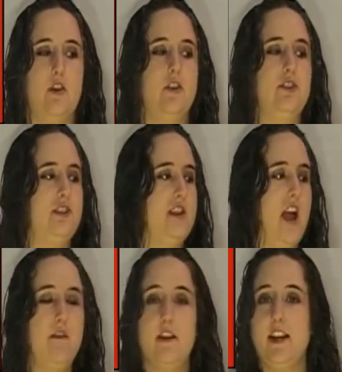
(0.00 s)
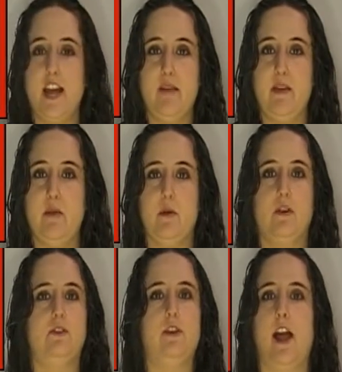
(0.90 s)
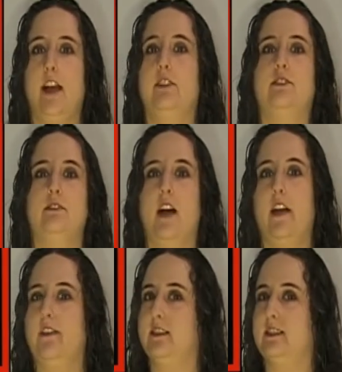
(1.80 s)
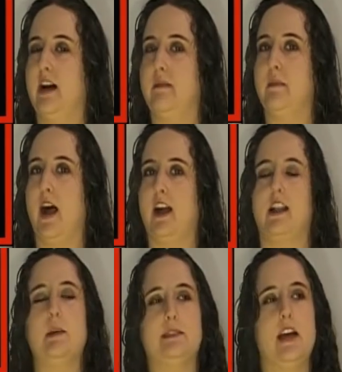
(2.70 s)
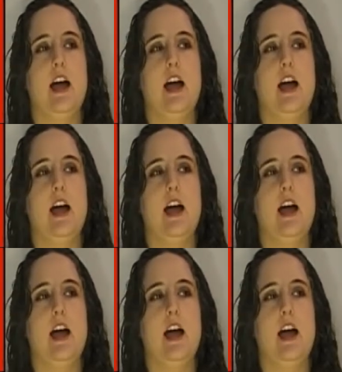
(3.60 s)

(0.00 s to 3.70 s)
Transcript: They're just everyday people trying to survive this zombie apocalypse,